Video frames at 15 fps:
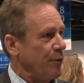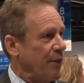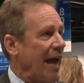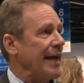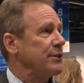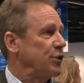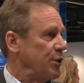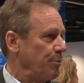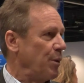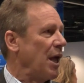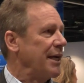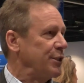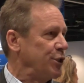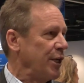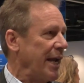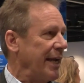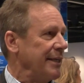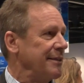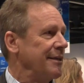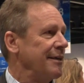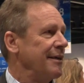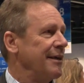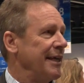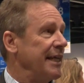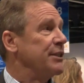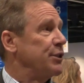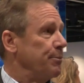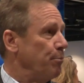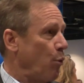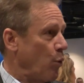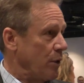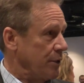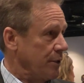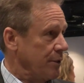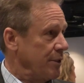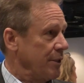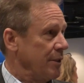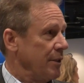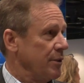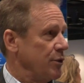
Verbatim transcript: that supply chain is important.